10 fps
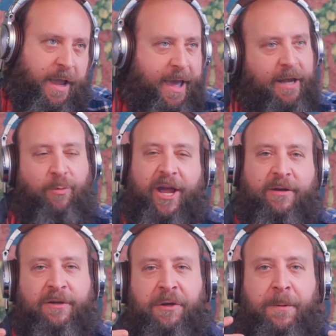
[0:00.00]
Anyway,
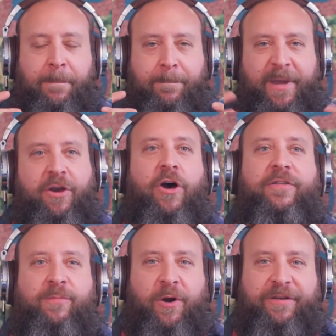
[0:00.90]

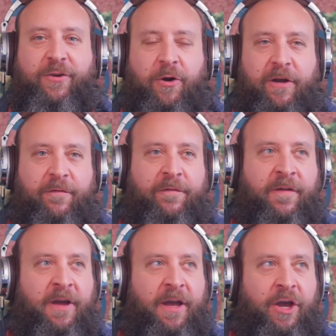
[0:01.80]
because we're sort of
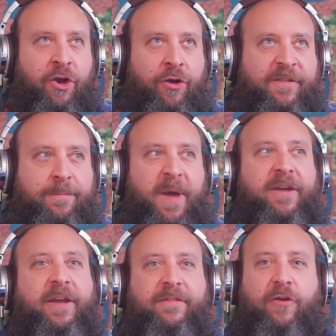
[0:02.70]

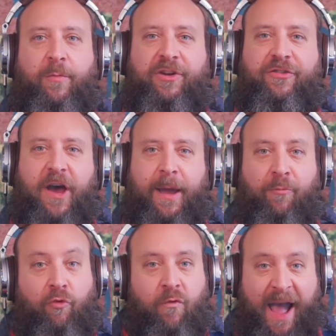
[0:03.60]
spending so much
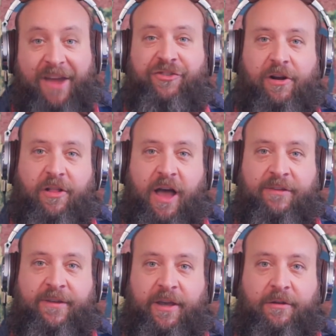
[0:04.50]
time
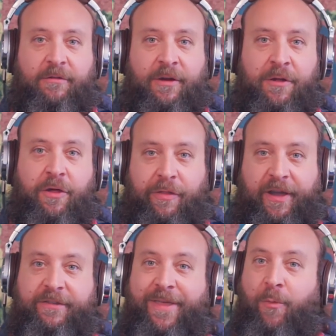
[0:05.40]
rationalizing the
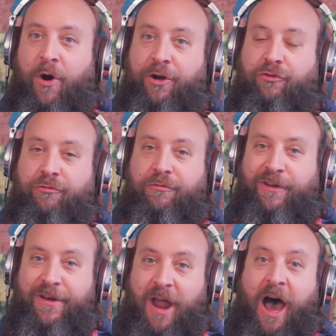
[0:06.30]
things that we're
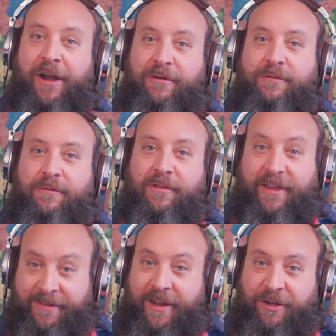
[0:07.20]
not
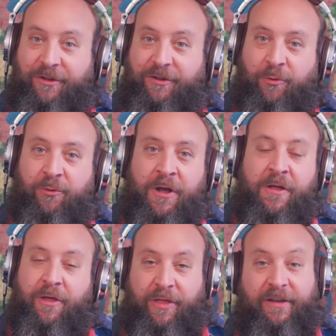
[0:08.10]
listening to,
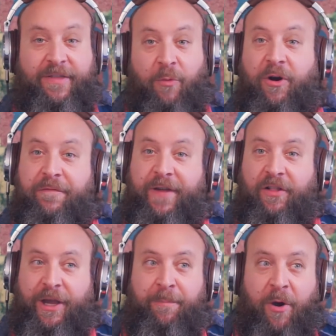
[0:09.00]
the things that we're
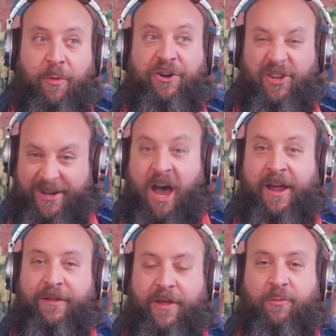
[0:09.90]
feeling, but we're
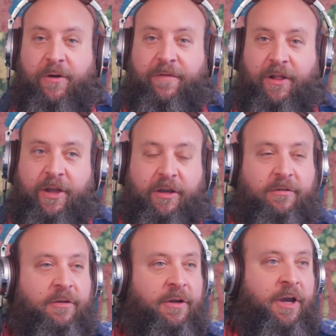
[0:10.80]
denying that we're feeling,
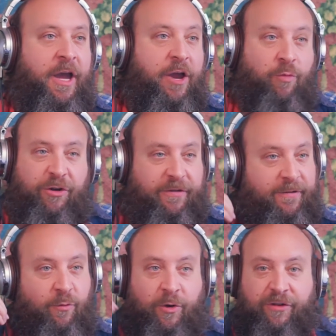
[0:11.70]
and we're
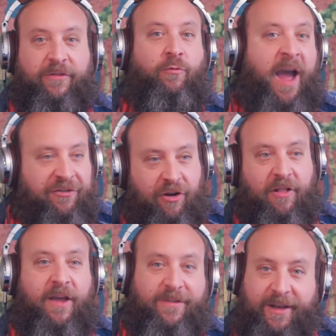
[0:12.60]
just
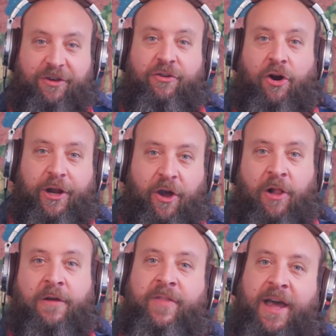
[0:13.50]
rationalizing and turning
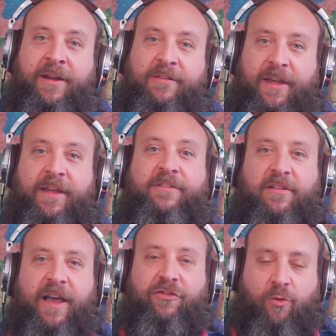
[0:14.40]
all of that into
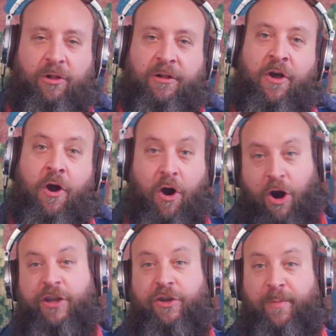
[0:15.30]
intellectual
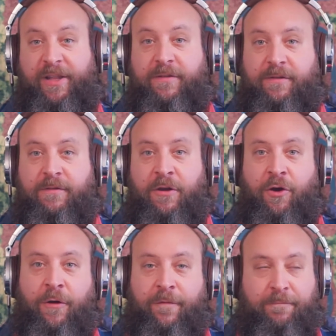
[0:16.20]
arguments,
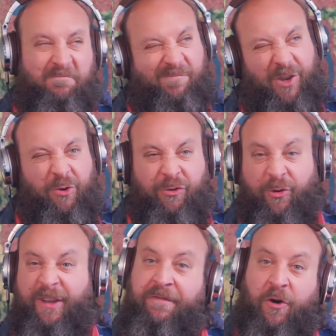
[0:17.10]

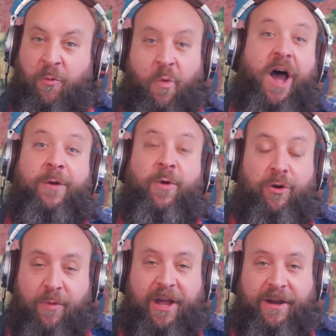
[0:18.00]
usually for why
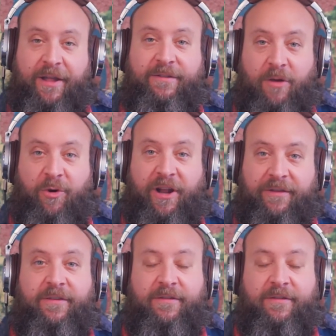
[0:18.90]
we're right and someone else